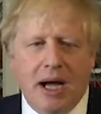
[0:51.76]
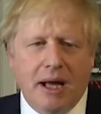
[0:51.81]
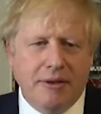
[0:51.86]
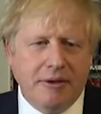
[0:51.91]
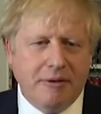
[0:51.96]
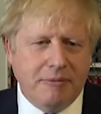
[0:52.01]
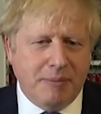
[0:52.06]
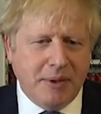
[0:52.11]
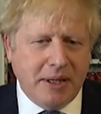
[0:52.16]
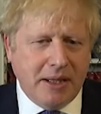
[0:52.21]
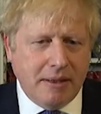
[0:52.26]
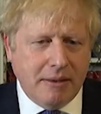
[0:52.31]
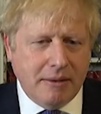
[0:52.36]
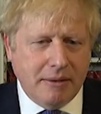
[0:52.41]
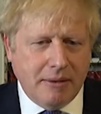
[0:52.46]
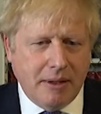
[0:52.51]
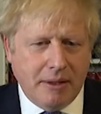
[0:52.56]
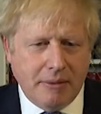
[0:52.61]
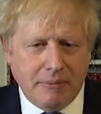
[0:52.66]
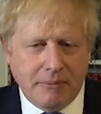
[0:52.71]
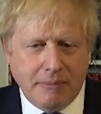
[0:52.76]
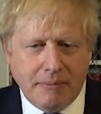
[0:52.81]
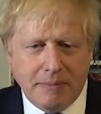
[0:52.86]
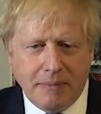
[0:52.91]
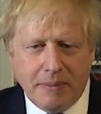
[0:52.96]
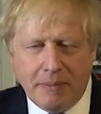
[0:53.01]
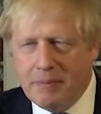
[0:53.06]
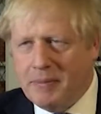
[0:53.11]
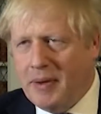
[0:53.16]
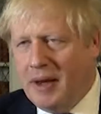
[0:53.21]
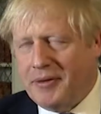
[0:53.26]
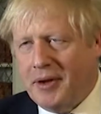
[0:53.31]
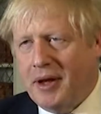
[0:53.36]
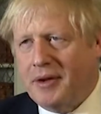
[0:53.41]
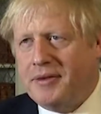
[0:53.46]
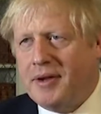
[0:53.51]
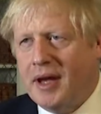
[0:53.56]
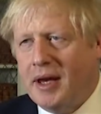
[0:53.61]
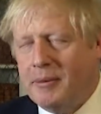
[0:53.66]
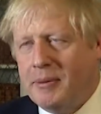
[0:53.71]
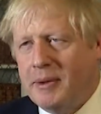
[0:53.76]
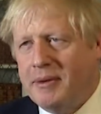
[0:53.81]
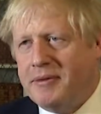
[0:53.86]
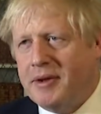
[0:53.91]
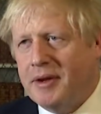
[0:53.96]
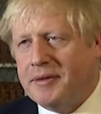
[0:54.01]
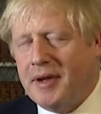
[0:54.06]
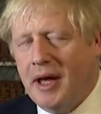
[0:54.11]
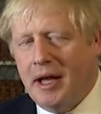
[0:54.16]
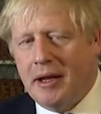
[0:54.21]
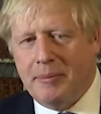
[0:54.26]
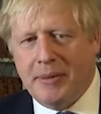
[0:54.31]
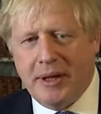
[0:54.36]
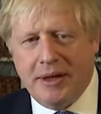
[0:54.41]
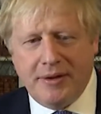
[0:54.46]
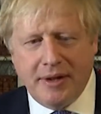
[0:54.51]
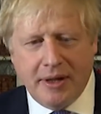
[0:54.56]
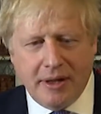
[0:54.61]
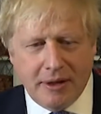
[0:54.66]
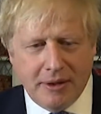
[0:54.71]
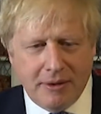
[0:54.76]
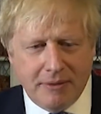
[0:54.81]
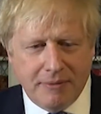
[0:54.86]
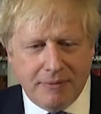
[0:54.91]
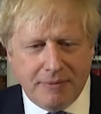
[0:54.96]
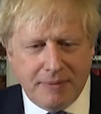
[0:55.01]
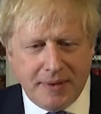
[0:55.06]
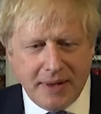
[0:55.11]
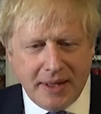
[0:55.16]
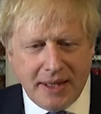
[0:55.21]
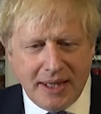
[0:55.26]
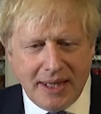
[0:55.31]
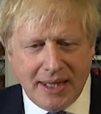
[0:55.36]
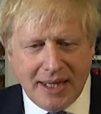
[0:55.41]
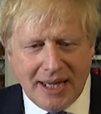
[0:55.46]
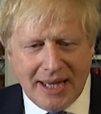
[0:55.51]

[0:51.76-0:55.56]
there's been, as I say, we've just had a meeting of the